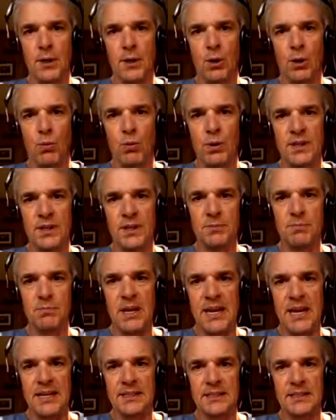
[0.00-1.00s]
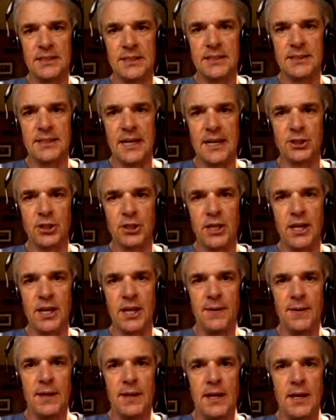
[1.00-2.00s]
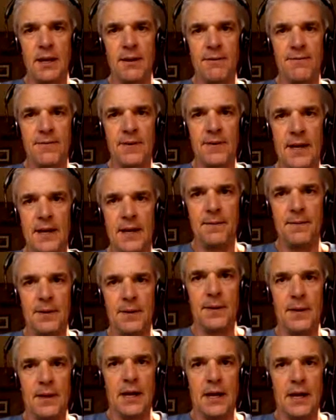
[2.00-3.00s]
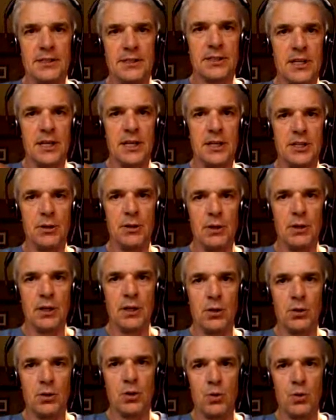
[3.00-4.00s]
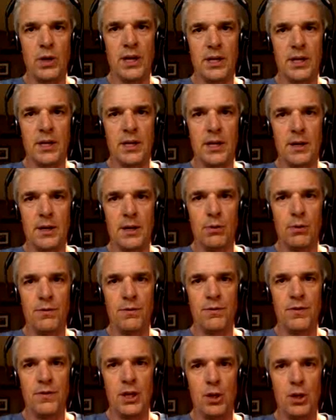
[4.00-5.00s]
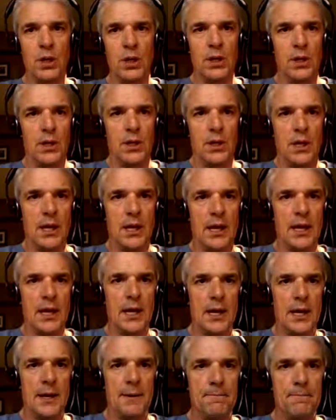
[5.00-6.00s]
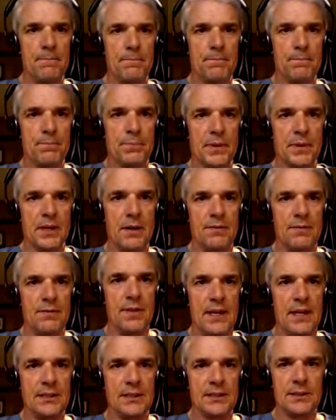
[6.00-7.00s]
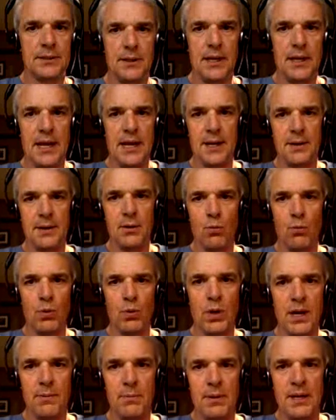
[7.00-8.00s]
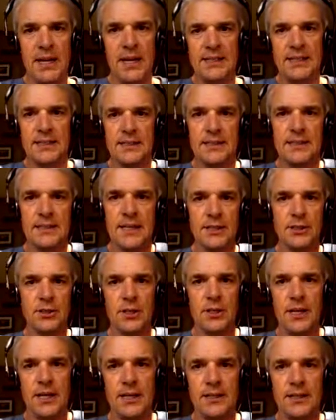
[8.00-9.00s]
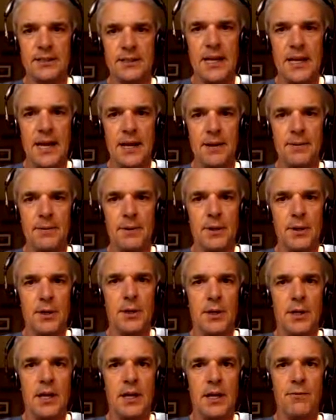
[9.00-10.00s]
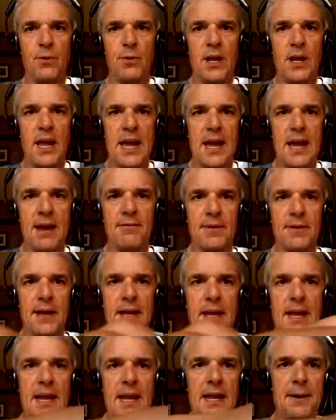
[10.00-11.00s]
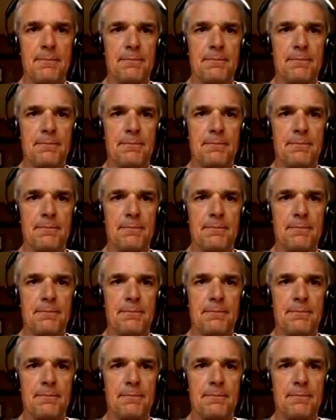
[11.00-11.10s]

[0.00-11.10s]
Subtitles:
what this means, and essentially, if I'm just going to do a little quick review. Um of this. And what it means essentially is that if we have a